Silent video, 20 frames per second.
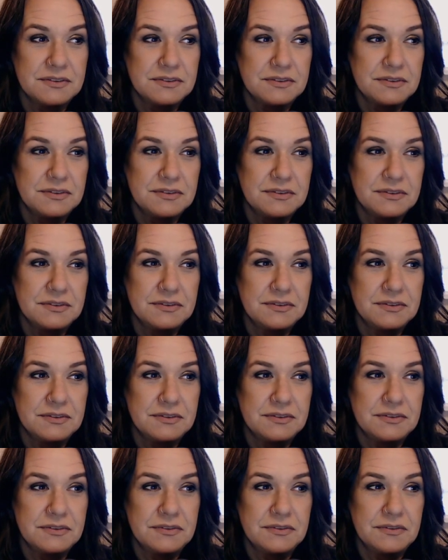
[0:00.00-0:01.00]

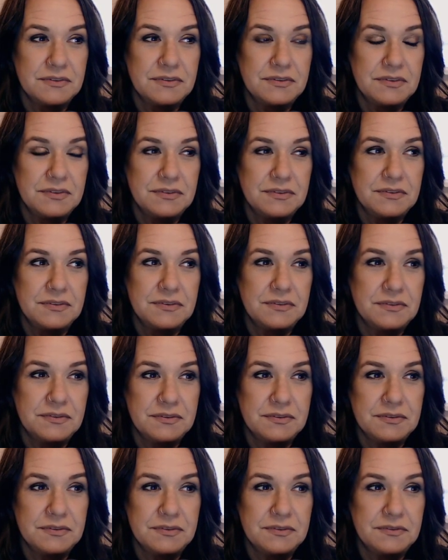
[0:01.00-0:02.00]

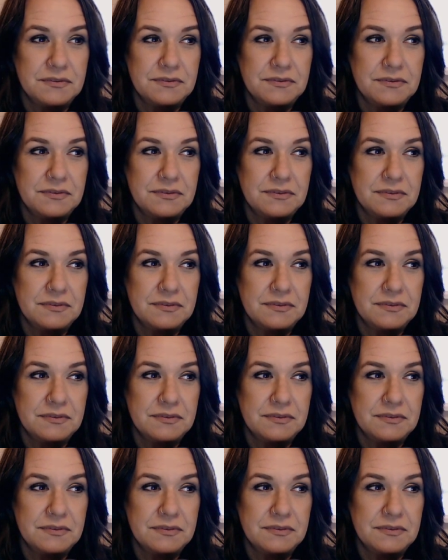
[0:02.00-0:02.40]
[no speech]